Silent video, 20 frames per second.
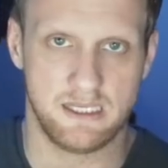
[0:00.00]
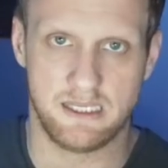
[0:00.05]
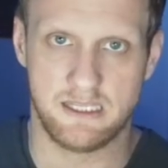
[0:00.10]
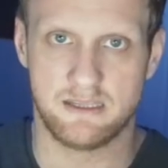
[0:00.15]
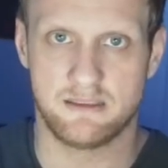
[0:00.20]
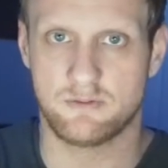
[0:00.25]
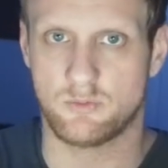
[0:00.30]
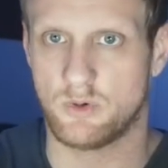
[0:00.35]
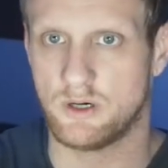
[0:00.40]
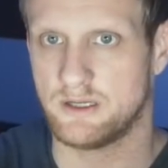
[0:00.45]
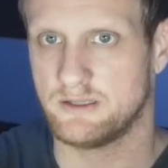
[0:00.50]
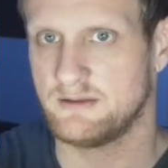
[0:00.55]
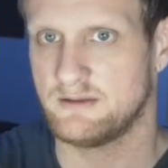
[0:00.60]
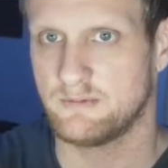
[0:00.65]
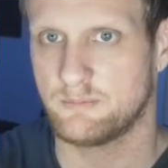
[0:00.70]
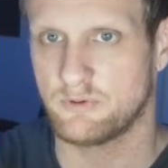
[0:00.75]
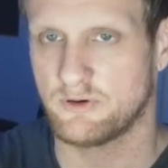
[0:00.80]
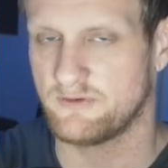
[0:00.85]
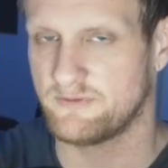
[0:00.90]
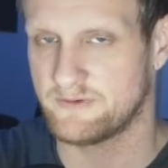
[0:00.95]
ETH1 to
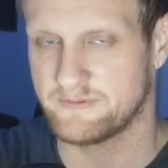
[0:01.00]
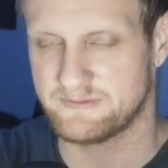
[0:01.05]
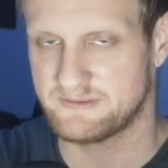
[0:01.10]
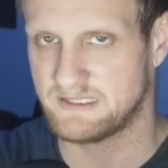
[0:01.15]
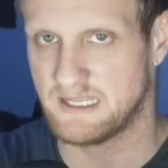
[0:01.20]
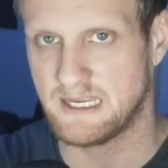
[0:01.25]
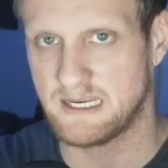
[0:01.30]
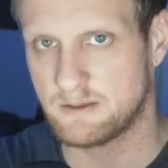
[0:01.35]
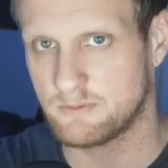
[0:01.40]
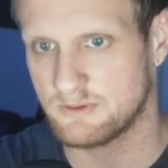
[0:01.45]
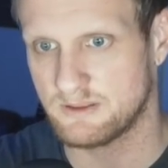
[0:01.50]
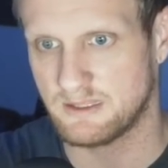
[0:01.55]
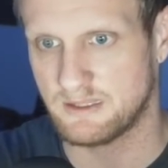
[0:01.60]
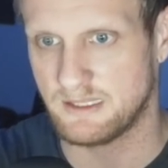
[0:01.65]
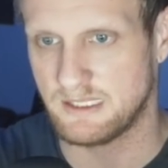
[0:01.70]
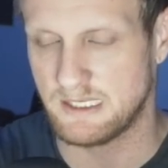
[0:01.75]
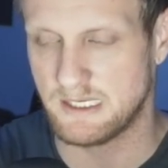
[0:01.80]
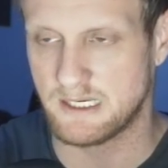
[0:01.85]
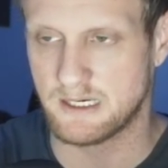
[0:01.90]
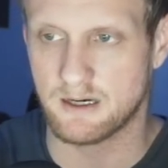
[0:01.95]
proof of stake within
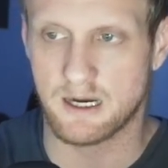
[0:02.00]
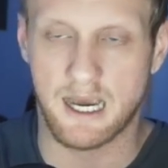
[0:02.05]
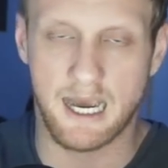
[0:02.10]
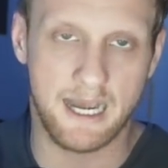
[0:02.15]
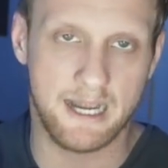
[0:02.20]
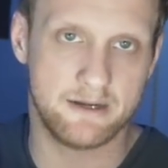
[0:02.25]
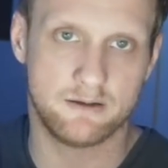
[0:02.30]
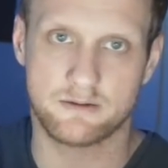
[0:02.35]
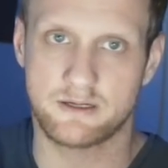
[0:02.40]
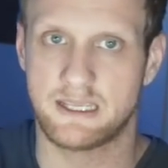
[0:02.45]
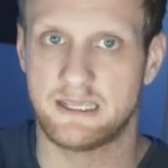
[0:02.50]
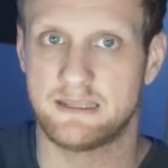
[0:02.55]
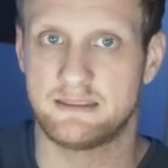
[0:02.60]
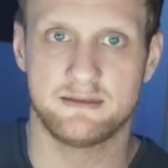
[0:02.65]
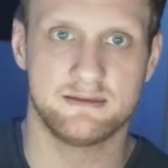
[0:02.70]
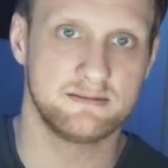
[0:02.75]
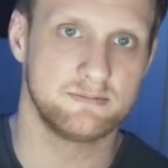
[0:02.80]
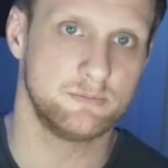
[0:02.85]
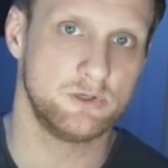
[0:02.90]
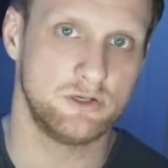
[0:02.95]
the year. I don't get
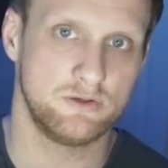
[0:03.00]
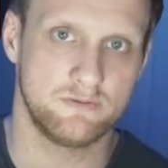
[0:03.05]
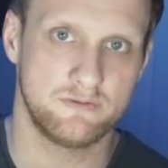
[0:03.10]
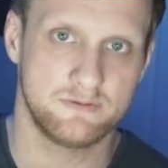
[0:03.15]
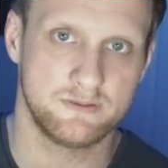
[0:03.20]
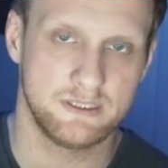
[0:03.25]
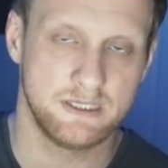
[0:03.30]
this move.